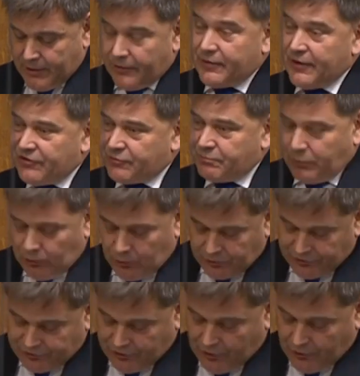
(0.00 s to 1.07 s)
This
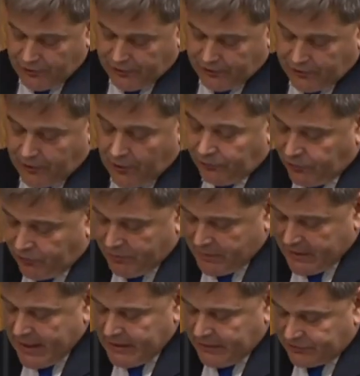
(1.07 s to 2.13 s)
borders on
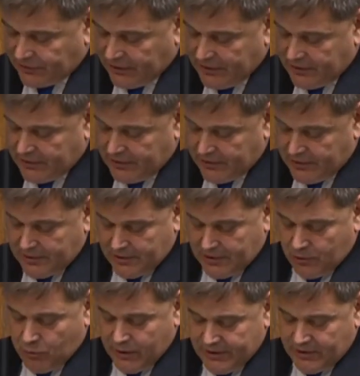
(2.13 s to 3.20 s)
criminality.
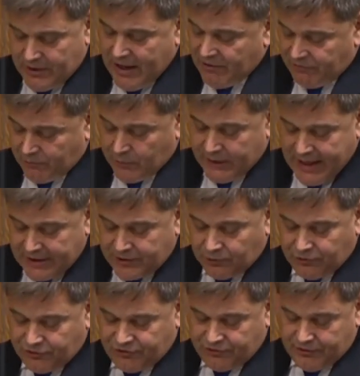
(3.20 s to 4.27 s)
When
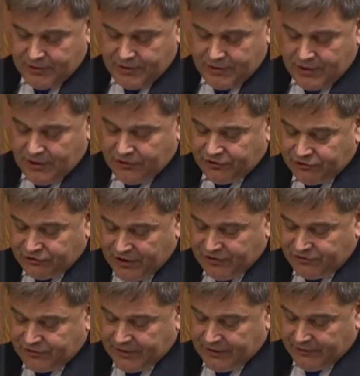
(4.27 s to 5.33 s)
adults are
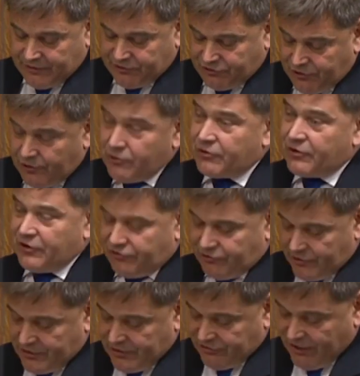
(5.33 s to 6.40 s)
suggesting that children as
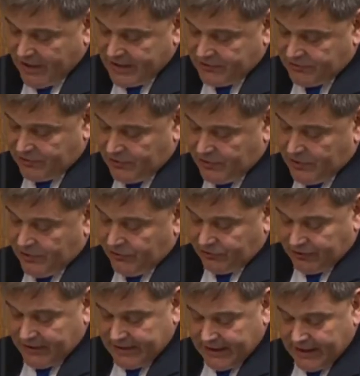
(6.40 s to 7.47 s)
young as 8
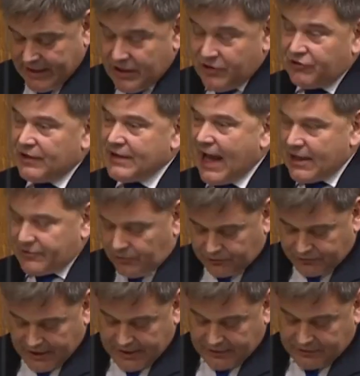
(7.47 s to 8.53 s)
should engage in
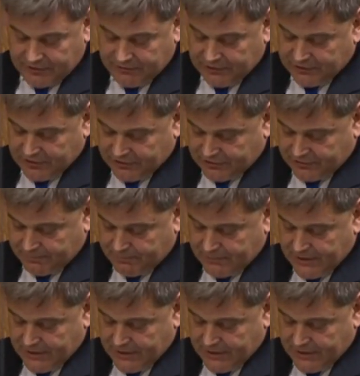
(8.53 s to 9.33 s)
adult activities,